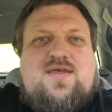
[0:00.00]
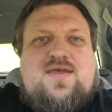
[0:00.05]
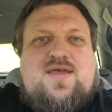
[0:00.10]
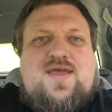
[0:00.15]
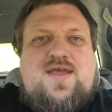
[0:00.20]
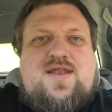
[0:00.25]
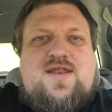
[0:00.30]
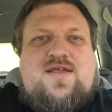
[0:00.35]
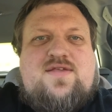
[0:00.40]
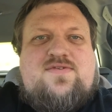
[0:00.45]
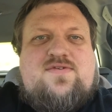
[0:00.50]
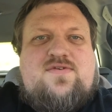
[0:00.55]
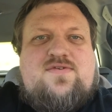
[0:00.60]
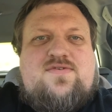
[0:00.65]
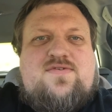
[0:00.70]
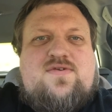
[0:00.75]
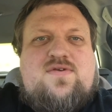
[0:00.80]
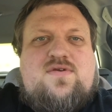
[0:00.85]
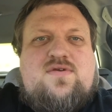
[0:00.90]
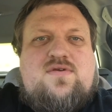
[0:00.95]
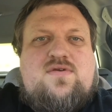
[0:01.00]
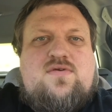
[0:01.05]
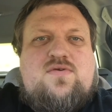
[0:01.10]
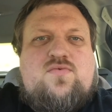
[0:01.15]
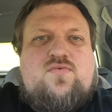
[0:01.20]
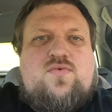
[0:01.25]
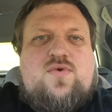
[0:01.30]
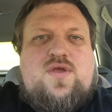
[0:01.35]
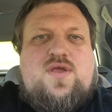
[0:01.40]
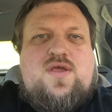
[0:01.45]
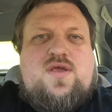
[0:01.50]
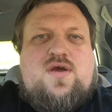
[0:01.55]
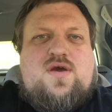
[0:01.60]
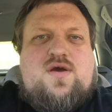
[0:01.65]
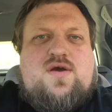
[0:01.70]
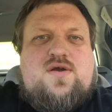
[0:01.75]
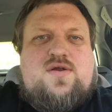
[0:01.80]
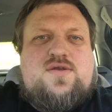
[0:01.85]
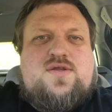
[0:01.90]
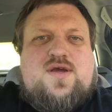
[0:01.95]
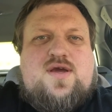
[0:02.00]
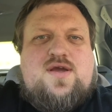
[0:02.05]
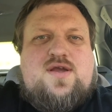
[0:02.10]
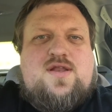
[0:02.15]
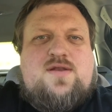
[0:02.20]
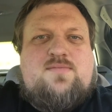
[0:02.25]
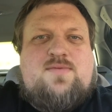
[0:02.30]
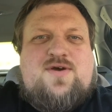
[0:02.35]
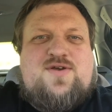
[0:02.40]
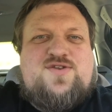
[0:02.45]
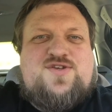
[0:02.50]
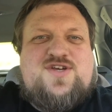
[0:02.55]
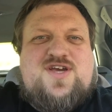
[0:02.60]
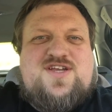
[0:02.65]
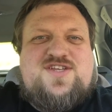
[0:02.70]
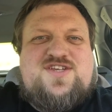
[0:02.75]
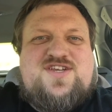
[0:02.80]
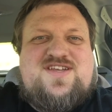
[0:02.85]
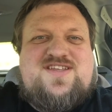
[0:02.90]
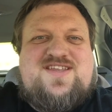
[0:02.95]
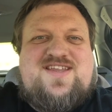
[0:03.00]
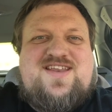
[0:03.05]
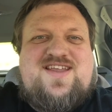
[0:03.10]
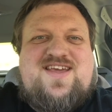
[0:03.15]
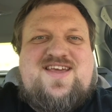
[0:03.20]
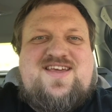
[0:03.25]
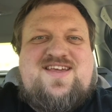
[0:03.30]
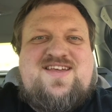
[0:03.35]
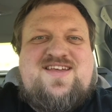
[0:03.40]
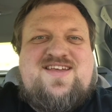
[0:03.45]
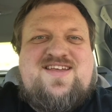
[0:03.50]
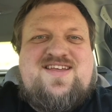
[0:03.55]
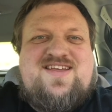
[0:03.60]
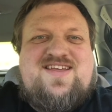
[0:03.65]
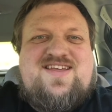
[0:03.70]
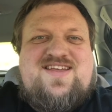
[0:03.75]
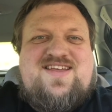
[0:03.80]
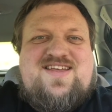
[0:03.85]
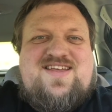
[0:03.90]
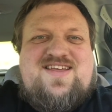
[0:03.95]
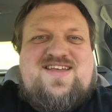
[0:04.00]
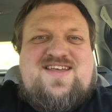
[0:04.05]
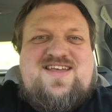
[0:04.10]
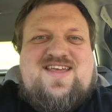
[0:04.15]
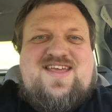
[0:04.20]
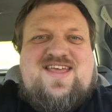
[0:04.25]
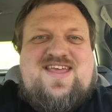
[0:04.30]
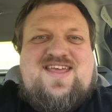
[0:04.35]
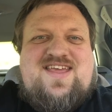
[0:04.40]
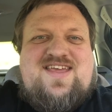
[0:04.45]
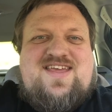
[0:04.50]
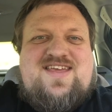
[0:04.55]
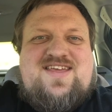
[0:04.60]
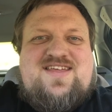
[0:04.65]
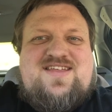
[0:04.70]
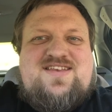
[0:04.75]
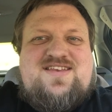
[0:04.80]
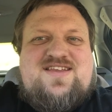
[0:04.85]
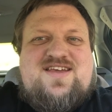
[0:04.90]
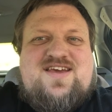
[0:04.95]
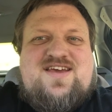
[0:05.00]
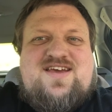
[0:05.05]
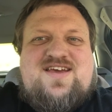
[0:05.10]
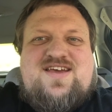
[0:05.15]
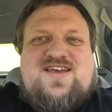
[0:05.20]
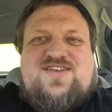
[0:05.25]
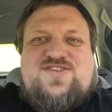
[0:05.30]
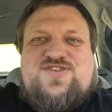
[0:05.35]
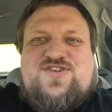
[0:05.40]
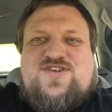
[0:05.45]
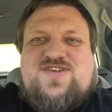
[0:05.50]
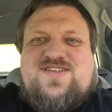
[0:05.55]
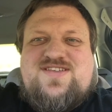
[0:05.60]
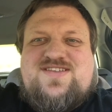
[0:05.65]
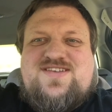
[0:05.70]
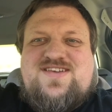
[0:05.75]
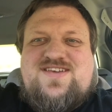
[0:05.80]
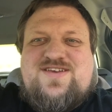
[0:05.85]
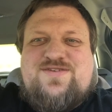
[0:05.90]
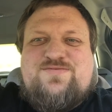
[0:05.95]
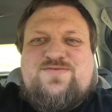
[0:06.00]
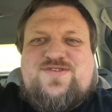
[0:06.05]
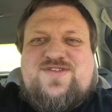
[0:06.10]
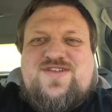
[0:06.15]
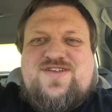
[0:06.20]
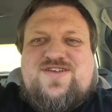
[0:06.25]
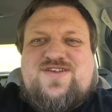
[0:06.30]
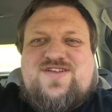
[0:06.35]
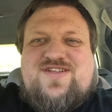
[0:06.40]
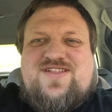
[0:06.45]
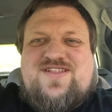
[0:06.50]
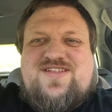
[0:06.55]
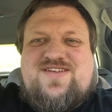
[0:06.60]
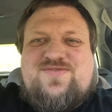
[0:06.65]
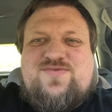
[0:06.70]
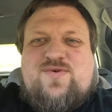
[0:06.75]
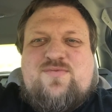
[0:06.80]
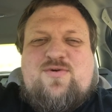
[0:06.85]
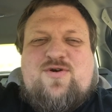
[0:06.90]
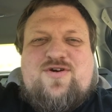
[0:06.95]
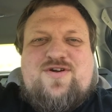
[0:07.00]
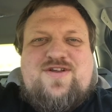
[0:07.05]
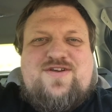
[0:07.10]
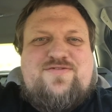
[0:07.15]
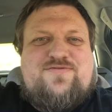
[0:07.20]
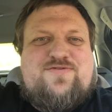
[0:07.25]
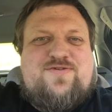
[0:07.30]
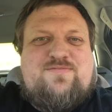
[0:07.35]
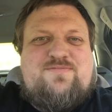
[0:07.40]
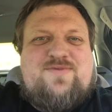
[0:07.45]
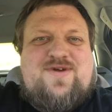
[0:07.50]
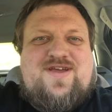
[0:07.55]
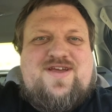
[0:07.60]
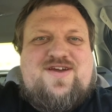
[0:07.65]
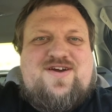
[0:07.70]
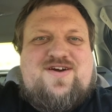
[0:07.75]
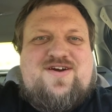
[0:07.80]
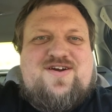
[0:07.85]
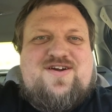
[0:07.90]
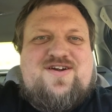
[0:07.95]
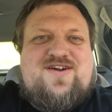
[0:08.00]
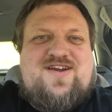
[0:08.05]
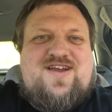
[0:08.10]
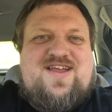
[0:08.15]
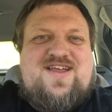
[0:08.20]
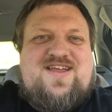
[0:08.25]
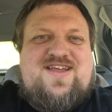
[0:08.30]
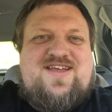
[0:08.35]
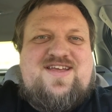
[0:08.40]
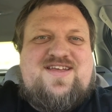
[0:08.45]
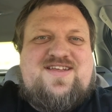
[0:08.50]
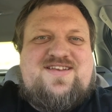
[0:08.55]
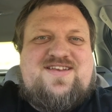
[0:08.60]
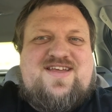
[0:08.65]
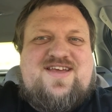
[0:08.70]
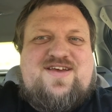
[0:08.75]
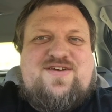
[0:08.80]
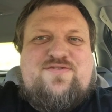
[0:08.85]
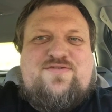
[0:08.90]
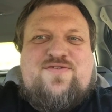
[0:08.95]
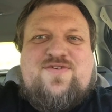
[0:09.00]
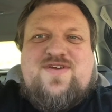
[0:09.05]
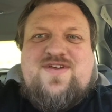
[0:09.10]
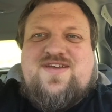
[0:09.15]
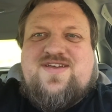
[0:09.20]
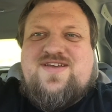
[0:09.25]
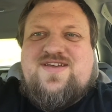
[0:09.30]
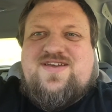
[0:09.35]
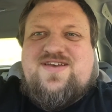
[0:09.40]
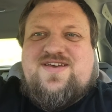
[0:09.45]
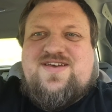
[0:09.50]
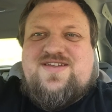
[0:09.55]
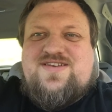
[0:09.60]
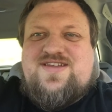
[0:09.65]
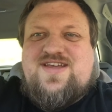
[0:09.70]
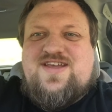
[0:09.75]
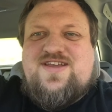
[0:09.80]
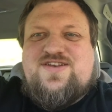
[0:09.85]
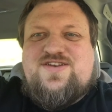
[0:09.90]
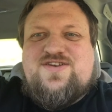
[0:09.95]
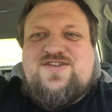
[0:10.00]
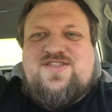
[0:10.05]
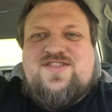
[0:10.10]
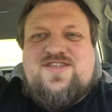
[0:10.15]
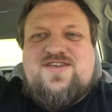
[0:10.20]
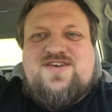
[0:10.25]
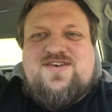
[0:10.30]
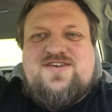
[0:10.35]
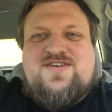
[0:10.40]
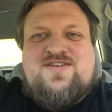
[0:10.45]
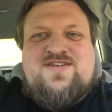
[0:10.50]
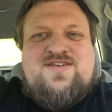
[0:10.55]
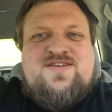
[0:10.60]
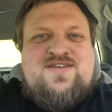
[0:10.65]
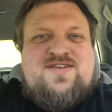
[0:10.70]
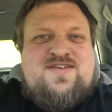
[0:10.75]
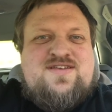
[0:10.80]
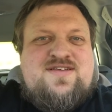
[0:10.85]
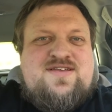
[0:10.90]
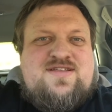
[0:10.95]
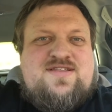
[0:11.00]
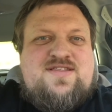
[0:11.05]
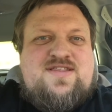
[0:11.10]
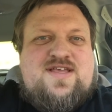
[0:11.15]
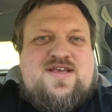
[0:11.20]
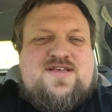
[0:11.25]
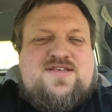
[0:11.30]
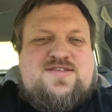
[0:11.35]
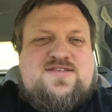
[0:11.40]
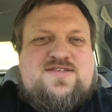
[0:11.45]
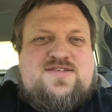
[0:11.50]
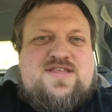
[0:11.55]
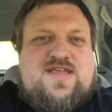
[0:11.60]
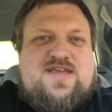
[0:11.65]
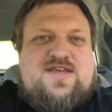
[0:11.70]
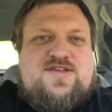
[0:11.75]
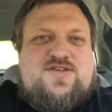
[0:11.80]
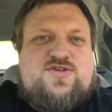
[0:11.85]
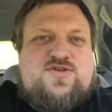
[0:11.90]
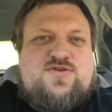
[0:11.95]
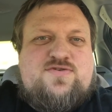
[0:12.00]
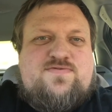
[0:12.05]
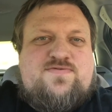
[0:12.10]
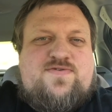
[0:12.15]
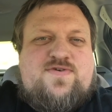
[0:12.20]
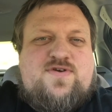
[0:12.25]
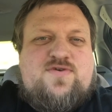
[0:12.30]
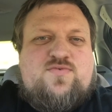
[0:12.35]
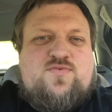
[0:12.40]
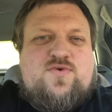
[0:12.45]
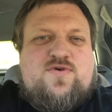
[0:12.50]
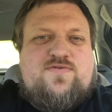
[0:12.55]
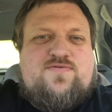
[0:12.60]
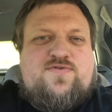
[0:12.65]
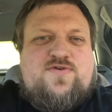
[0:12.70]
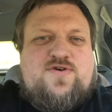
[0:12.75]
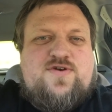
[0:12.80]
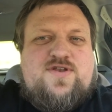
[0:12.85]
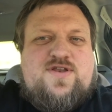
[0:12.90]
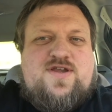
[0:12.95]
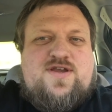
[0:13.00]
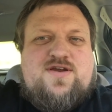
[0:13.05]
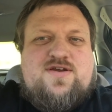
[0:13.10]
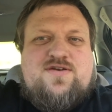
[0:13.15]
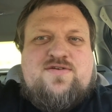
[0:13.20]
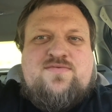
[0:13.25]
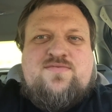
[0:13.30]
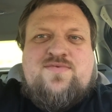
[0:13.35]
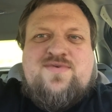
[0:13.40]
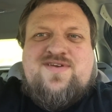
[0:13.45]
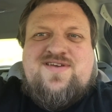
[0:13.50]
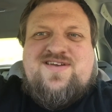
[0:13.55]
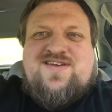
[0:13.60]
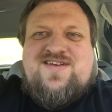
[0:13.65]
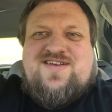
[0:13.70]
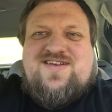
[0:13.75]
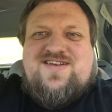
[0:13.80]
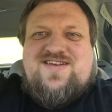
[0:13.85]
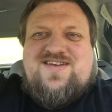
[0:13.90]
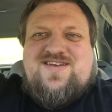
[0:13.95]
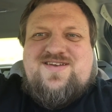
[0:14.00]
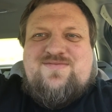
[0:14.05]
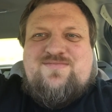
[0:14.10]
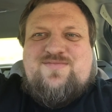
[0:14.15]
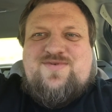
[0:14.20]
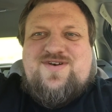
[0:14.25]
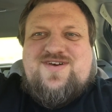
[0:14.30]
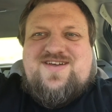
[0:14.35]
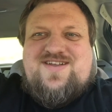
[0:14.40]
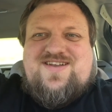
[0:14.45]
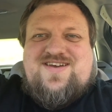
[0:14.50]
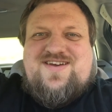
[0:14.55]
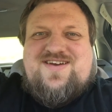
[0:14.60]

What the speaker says: Hey dancers, we are talking about Cha-Cha today, and as you can see, I'm still reporting from my car and have attained the next stage of wolfhood here. But